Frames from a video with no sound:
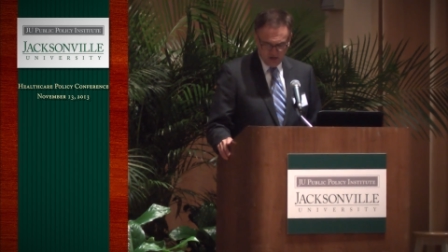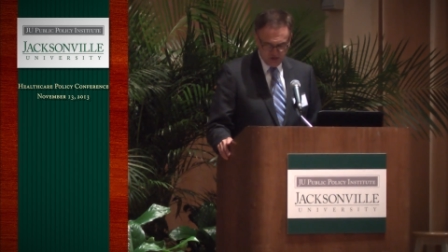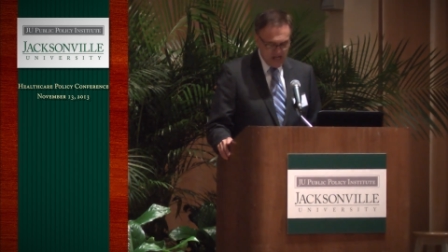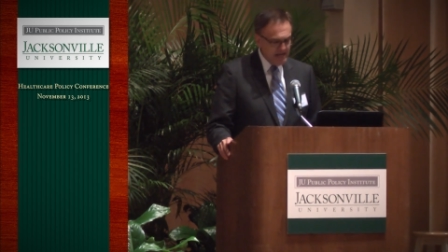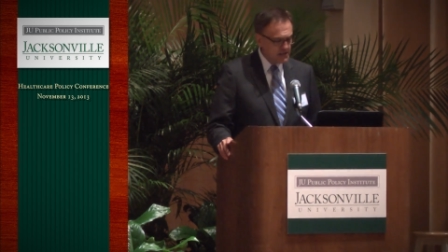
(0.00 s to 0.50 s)

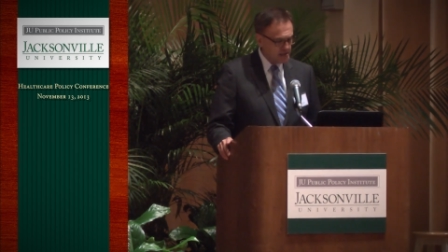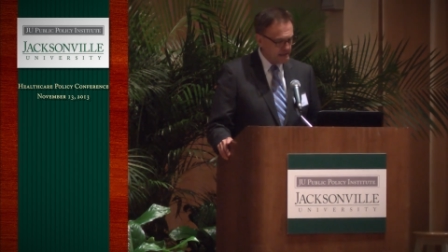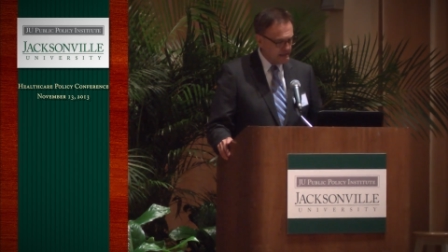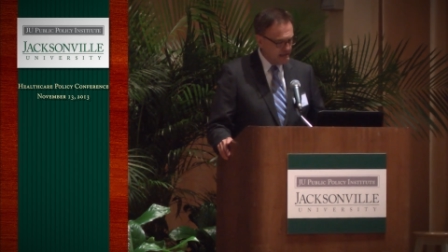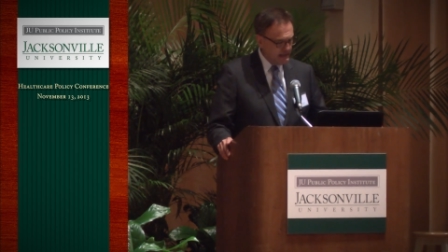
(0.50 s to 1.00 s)

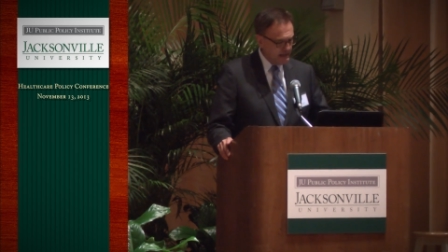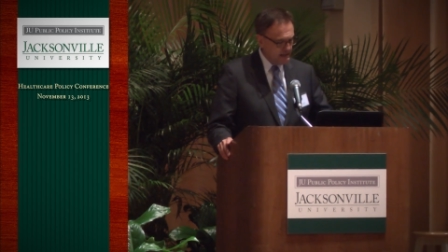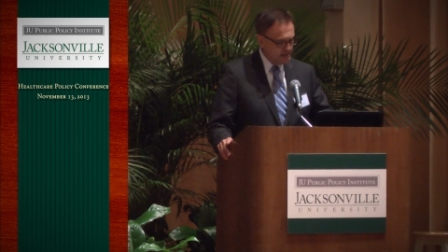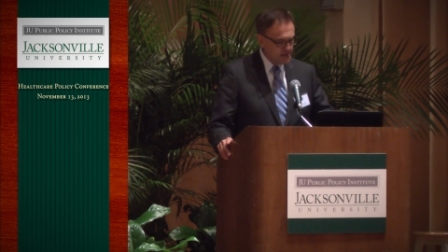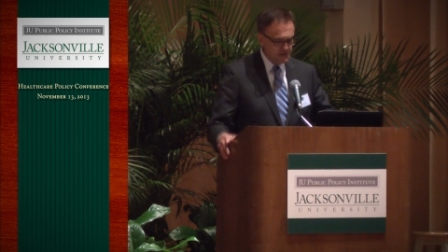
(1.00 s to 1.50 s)
Secondly,
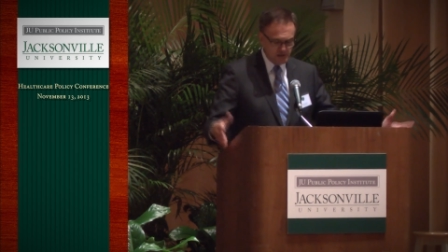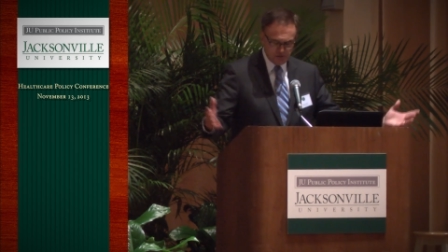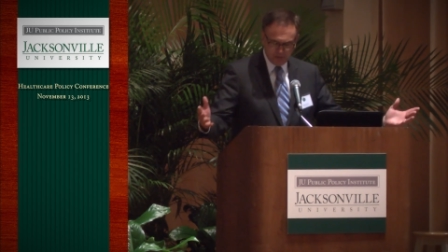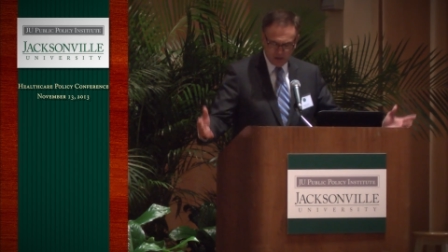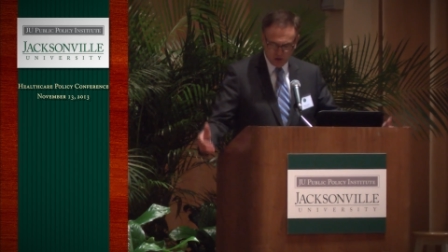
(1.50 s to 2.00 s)
and this has been